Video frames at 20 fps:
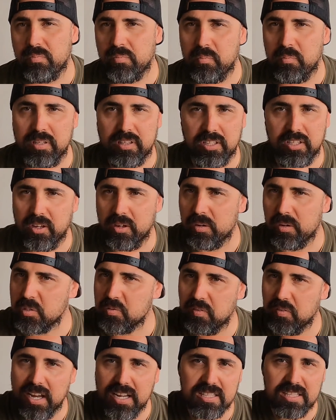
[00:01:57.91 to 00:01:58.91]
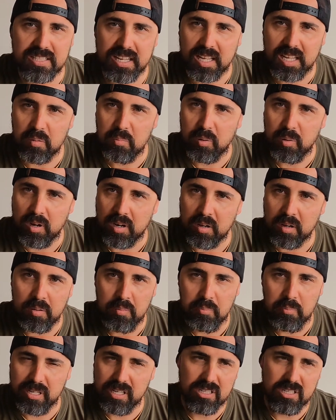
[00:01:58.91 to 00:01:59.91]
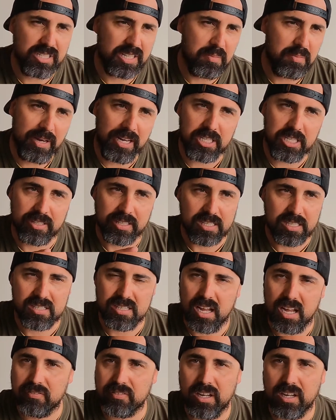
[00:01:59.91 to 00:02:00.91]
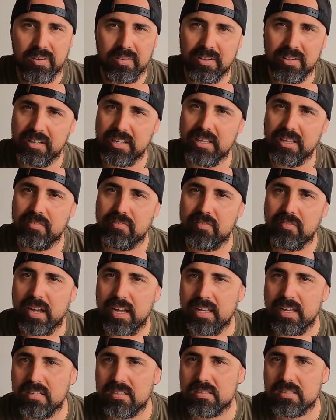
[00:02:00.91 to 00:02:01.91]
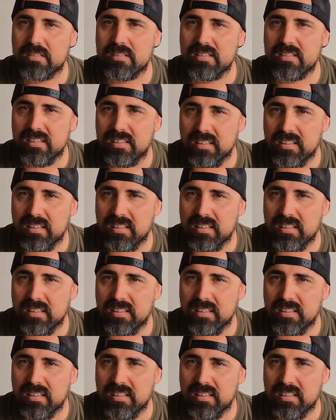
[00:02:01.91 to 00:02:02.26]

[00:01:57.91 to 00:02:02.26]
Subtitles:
with a girl's face down the bottom, bit of geometric stuff going on in the face,